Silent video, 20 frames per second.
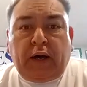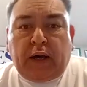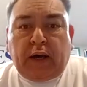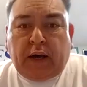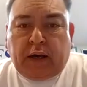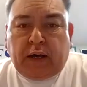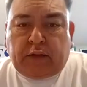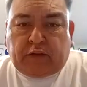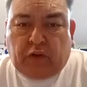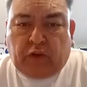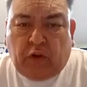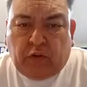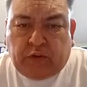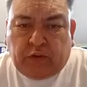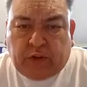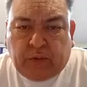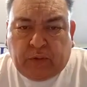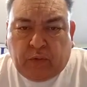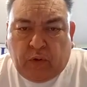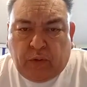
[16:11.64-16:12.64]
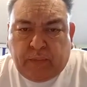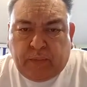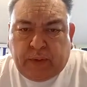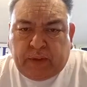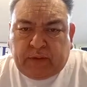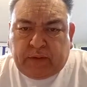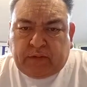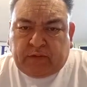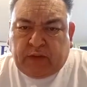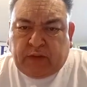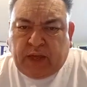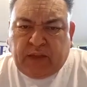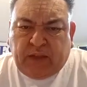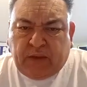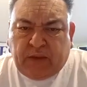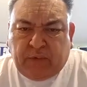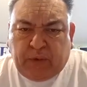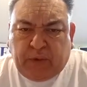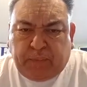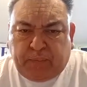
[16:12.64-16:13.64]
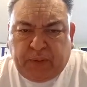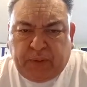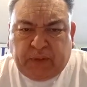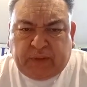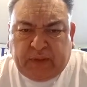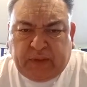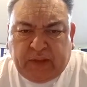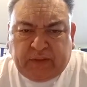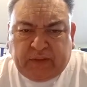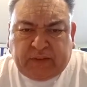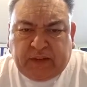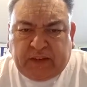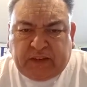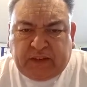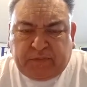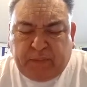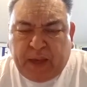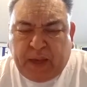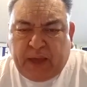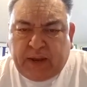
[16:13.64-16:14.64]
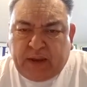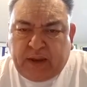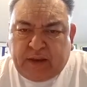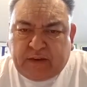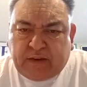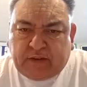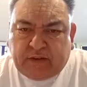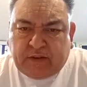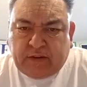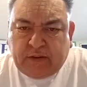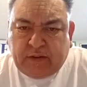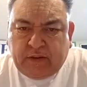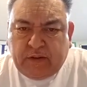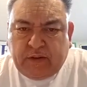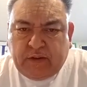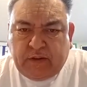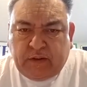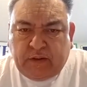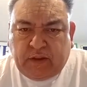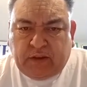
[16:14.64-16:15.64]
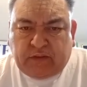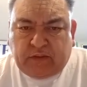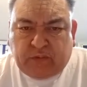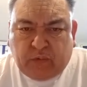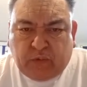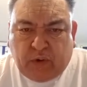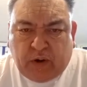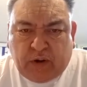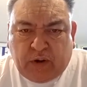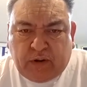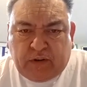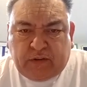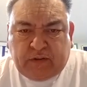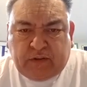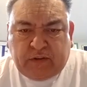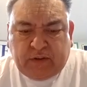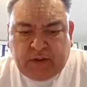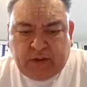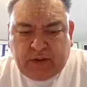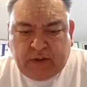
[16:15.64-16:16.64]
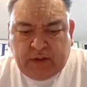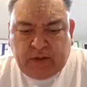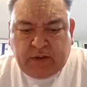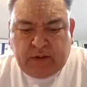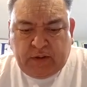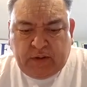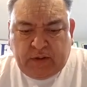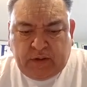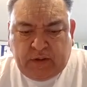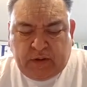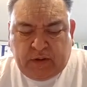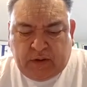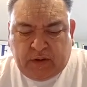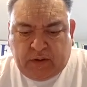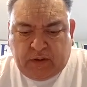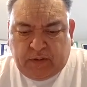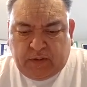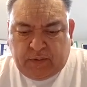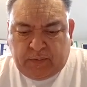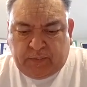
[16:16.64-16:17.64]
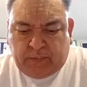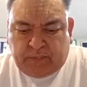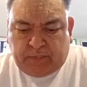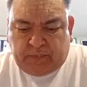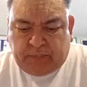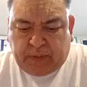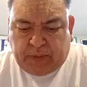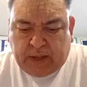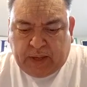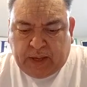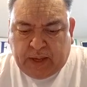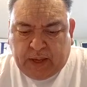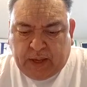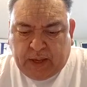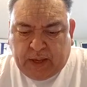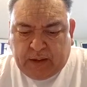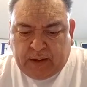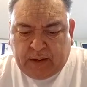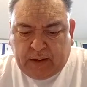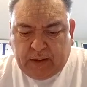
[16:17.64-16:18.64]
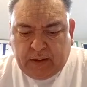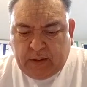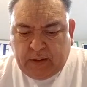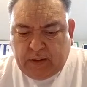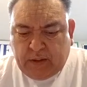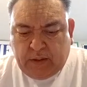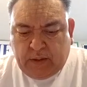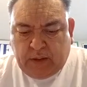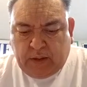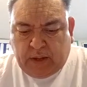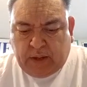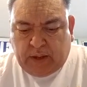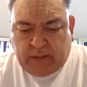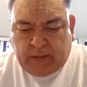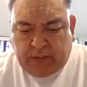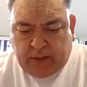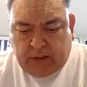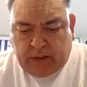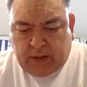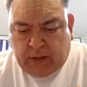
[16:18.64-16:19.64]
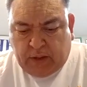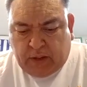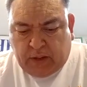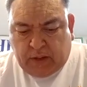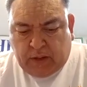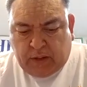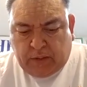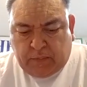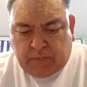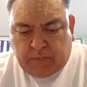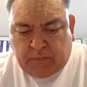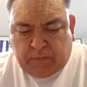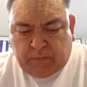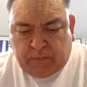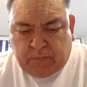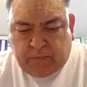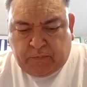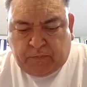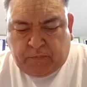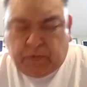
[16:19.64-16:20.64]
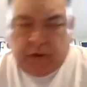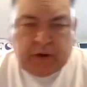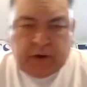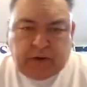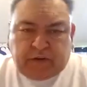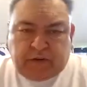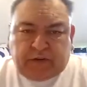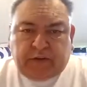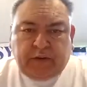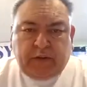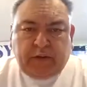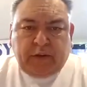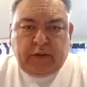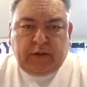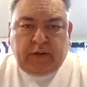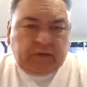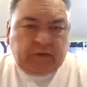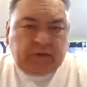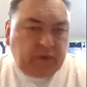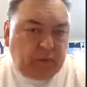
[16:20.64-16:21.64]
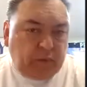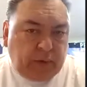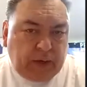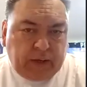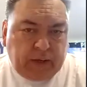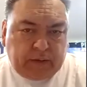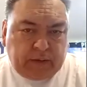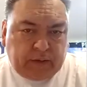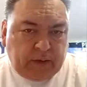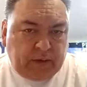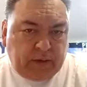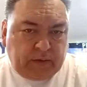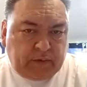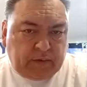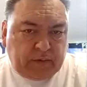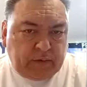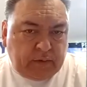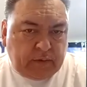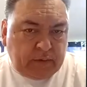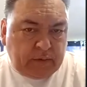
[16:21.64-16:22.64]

I told the woman, say that, repeat this in Spanish, these words, you know, and and then um, first she went like this